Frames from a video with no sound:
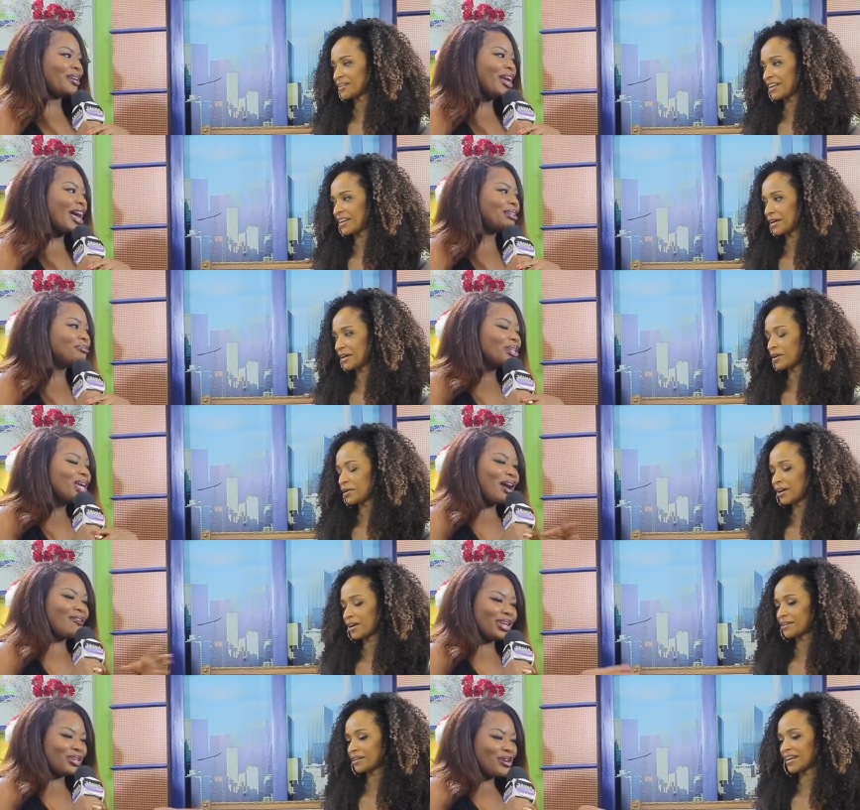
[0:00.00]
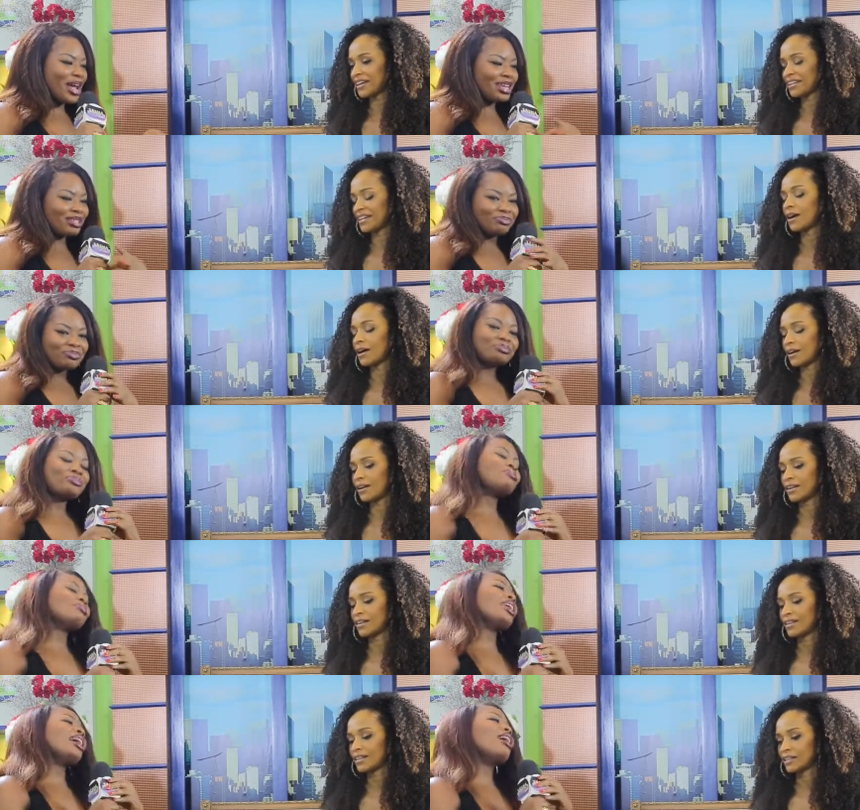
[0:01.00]
Speaker 1: Okay. Okay. okay All right. Okay. You ready? Uh
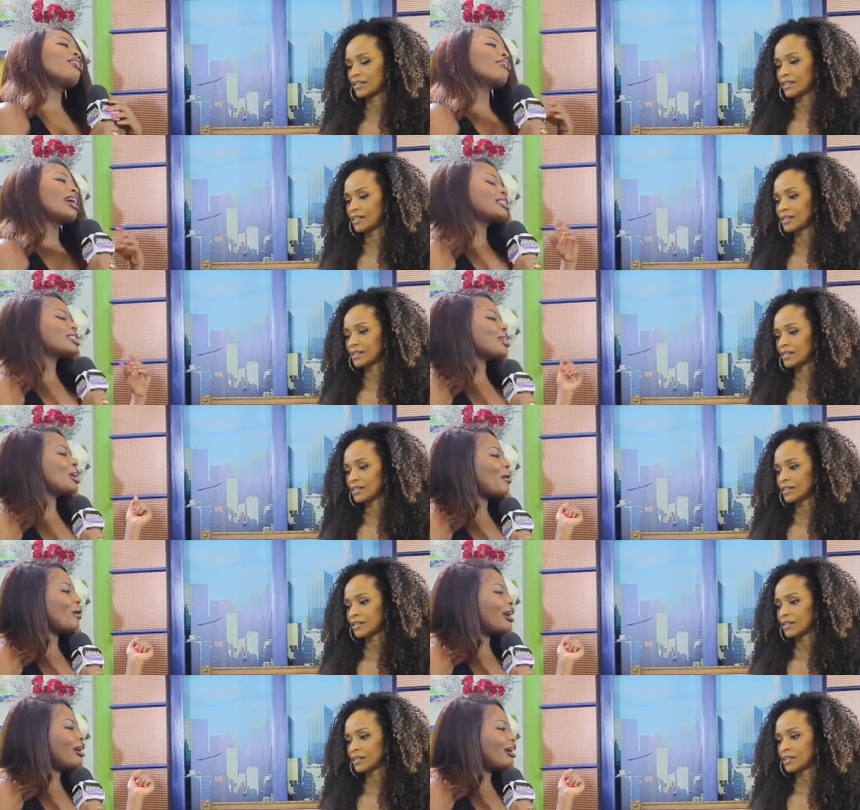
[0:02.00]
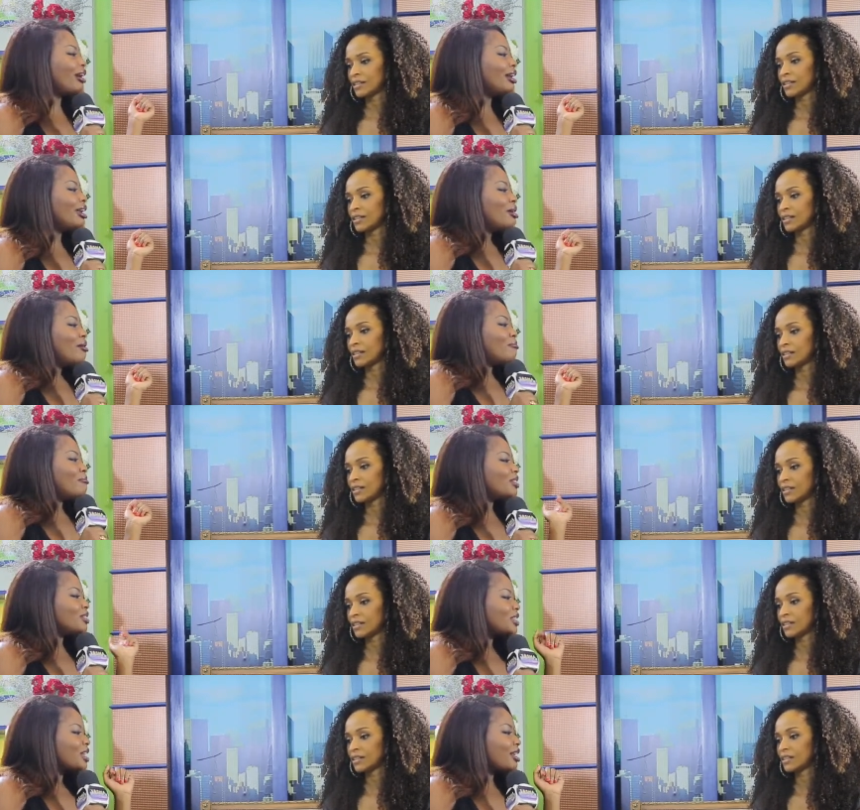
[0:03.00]
huh. All right. So, uh,
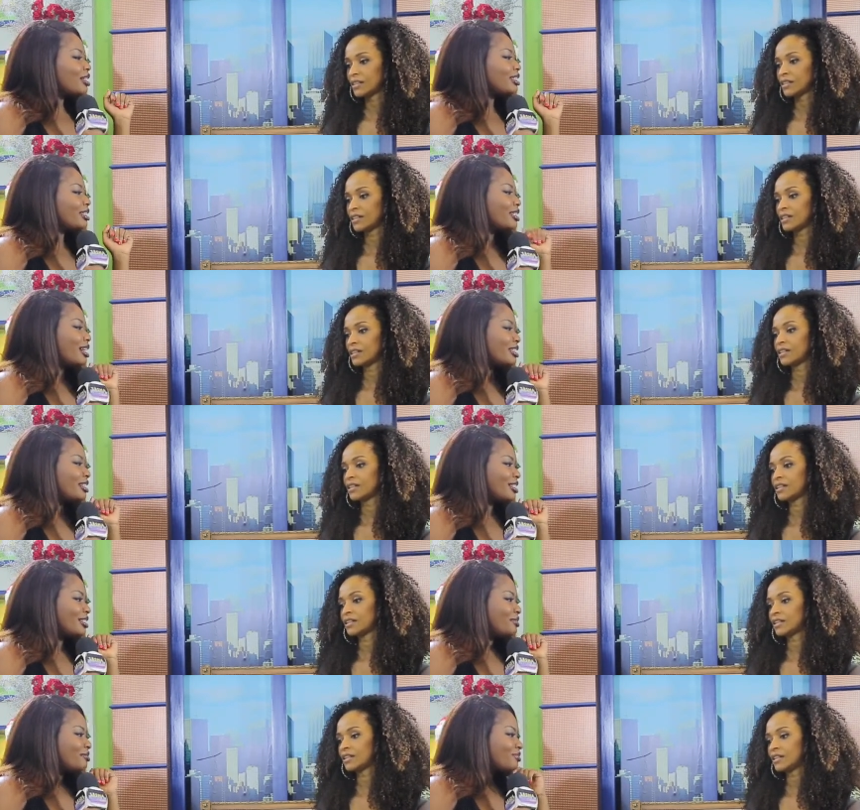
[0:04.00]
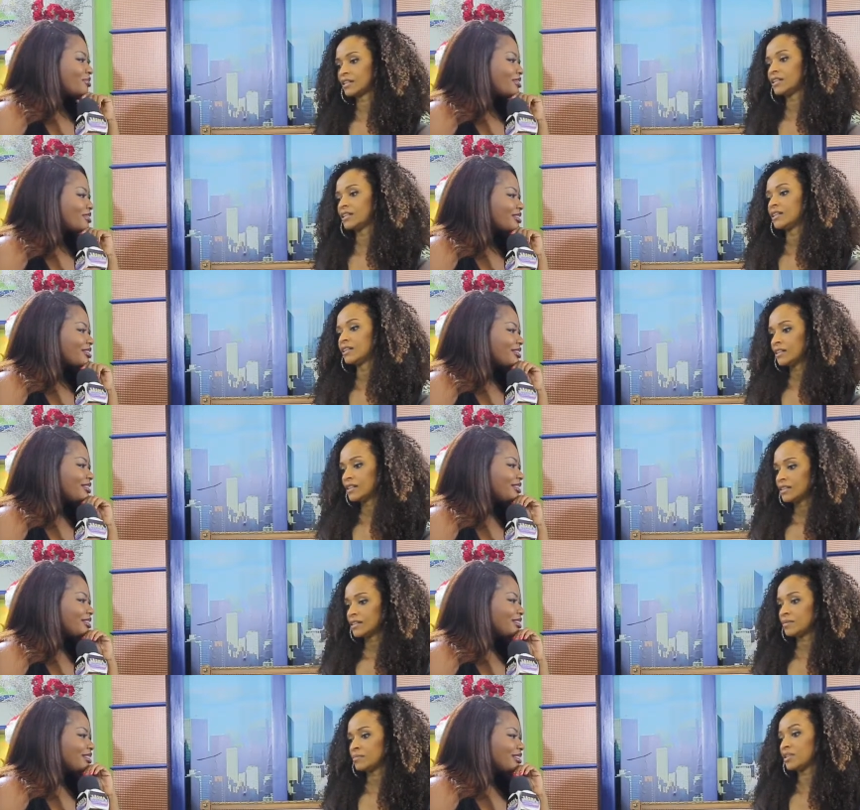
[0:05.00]
milk chocolate or dark chocolate?
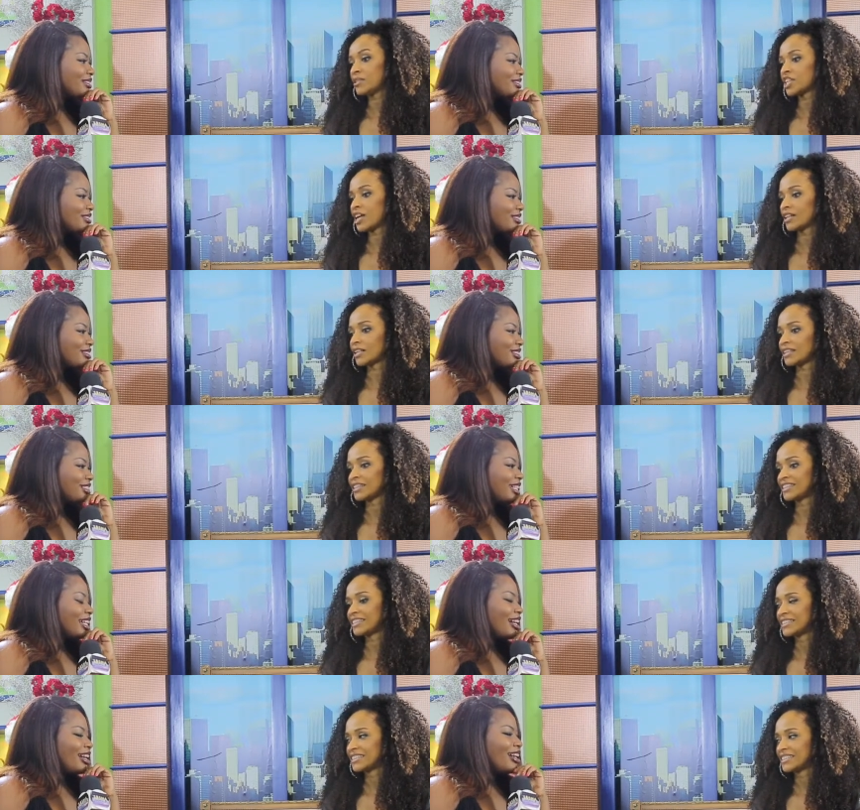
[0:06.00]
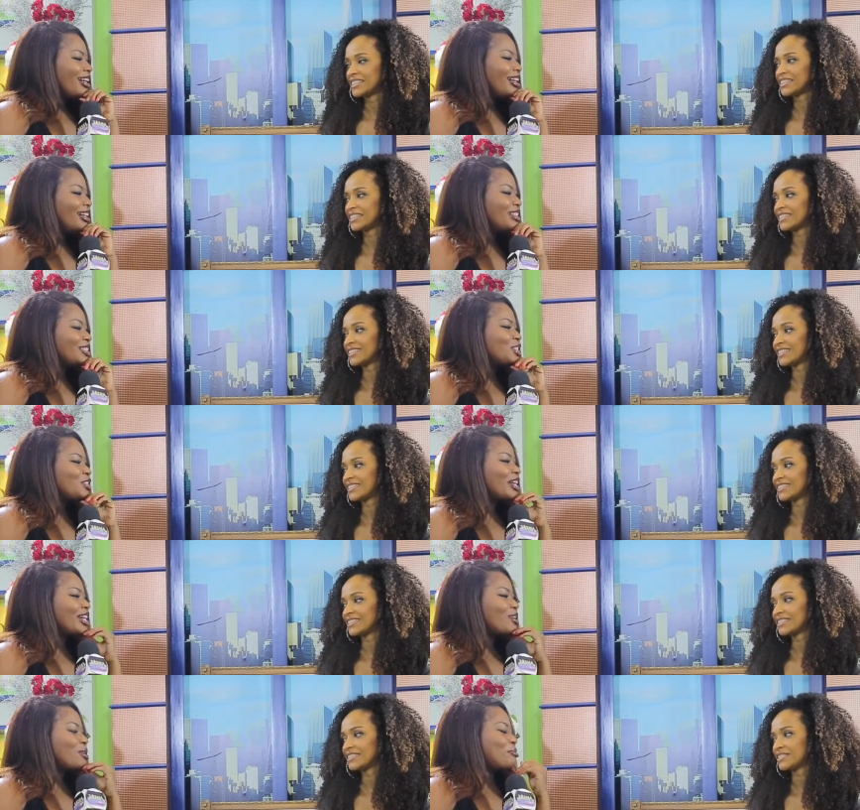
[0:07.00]
Speaker 2: Milk chocolate.
Speaker 1: Uh,
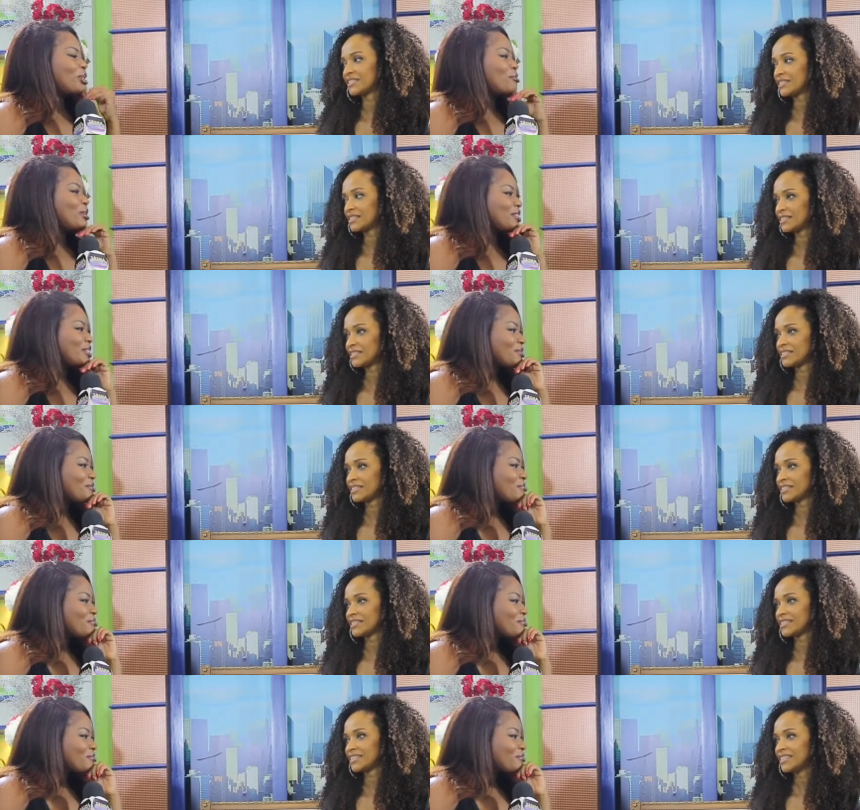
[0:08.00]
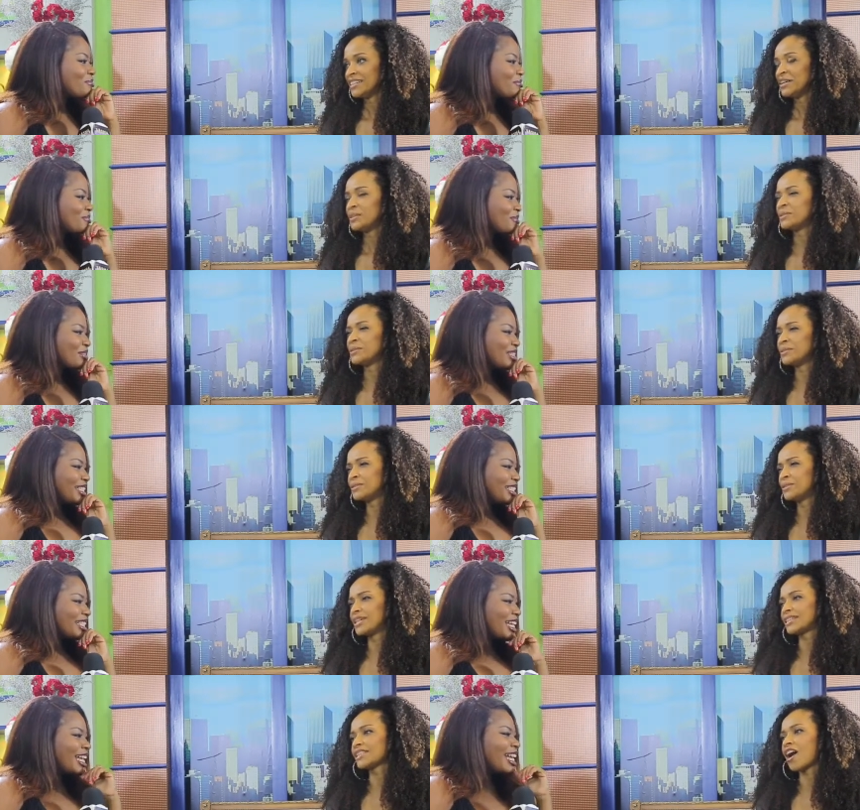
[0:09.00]
Drake or Meek Mills?
Speaker 2: Ooh,
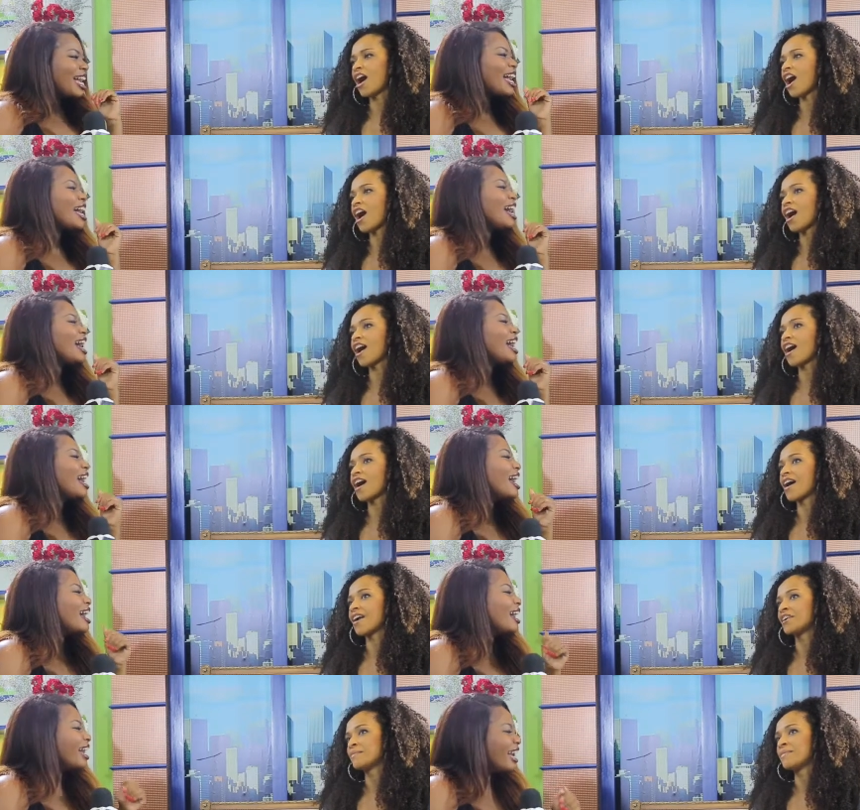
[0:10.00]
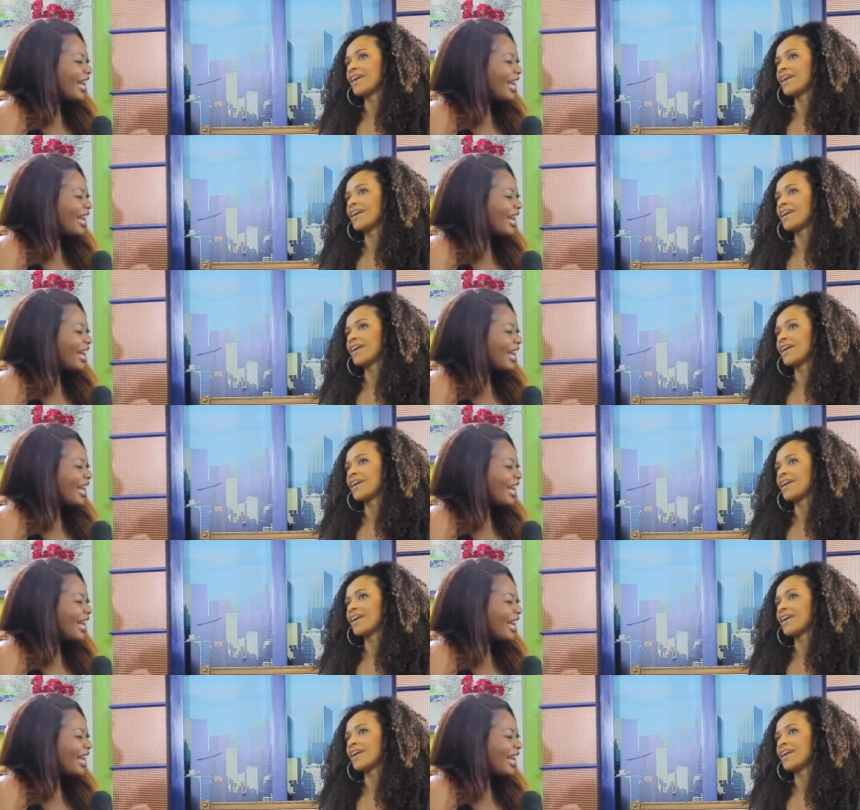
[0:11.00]
that's hard,